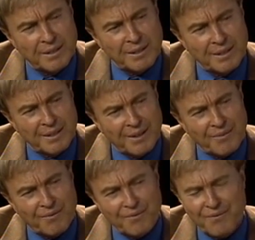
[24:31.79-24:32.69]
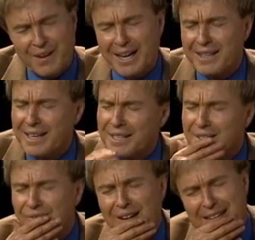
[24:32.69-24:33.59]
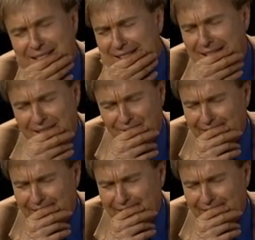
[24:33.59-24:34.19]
Absolutely. That is fascinating.